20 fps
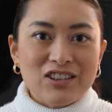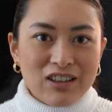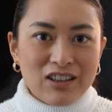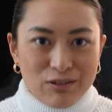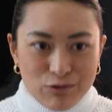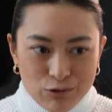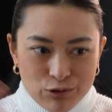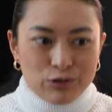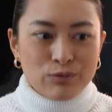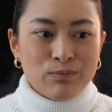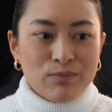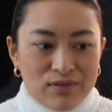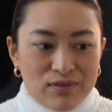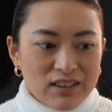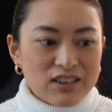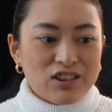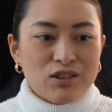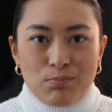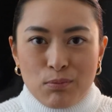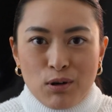a room,
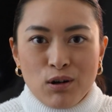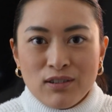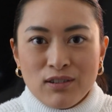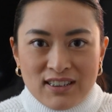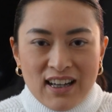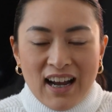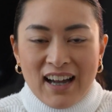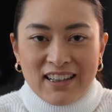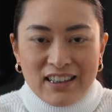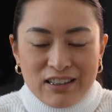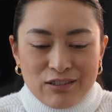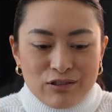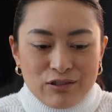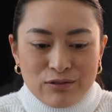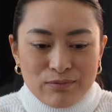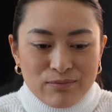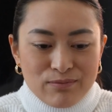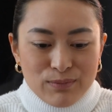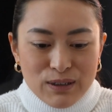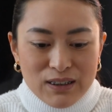a small tiny
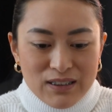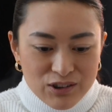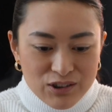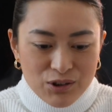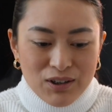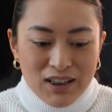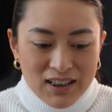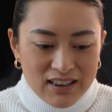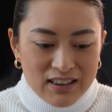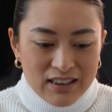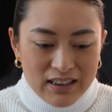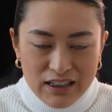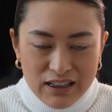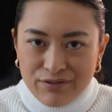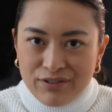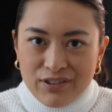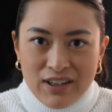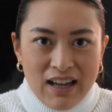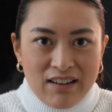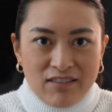room with a toilet.
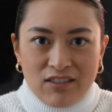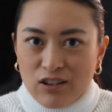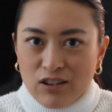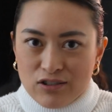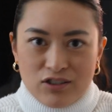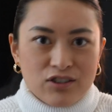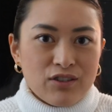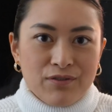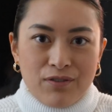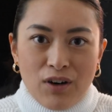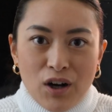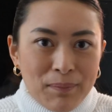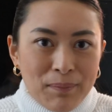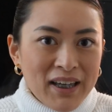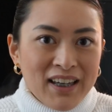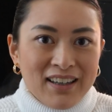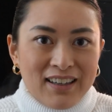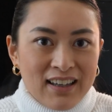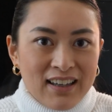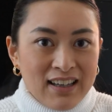If you have
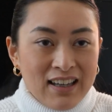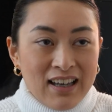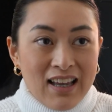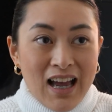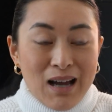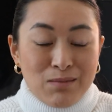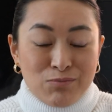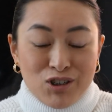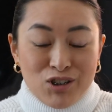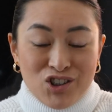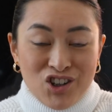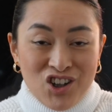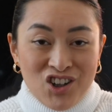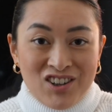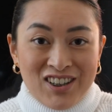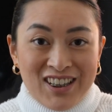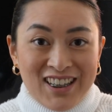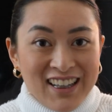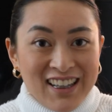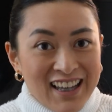claustrophobic, I'm
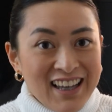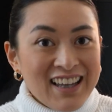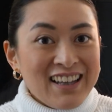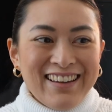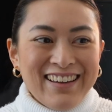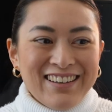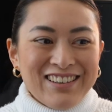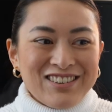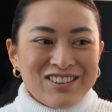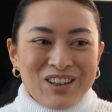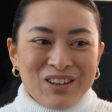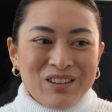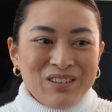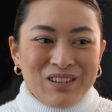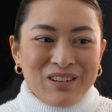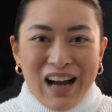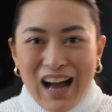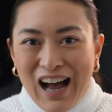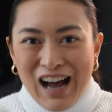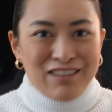sorry.
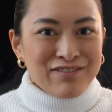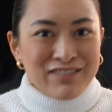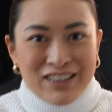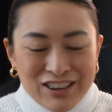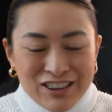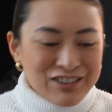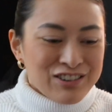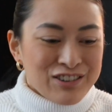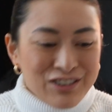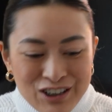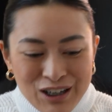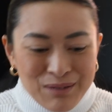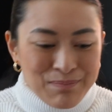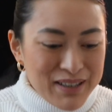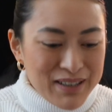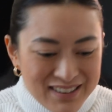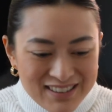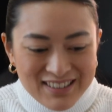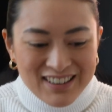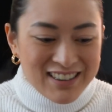So after you do your
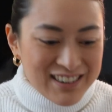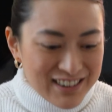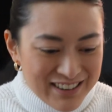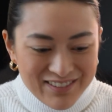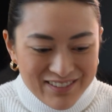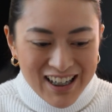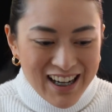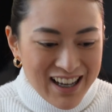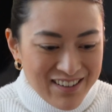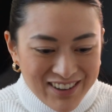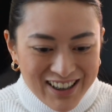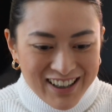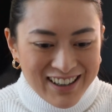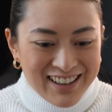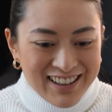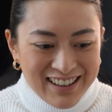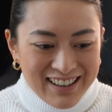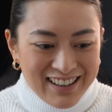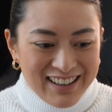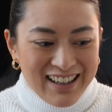business,
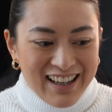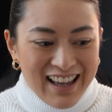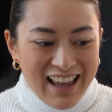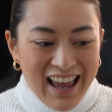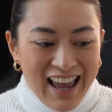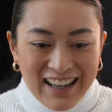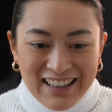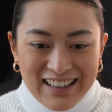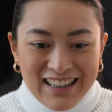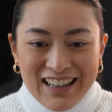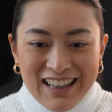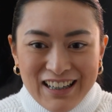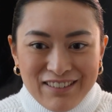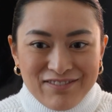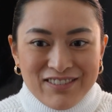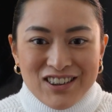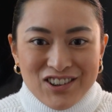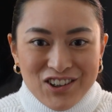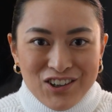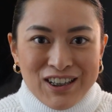whatever, and
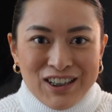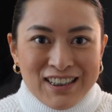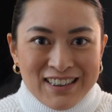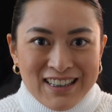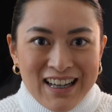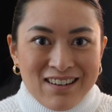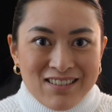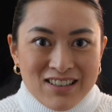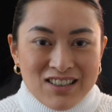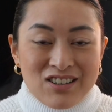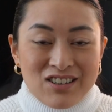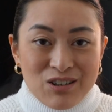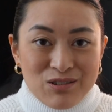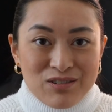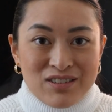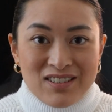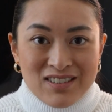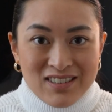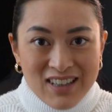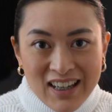if the toilet there is no
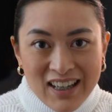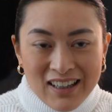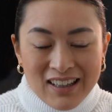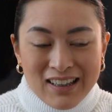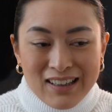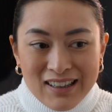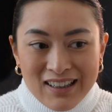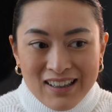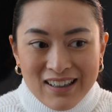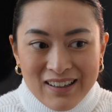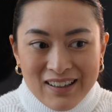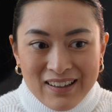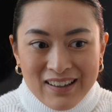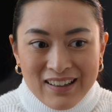sink,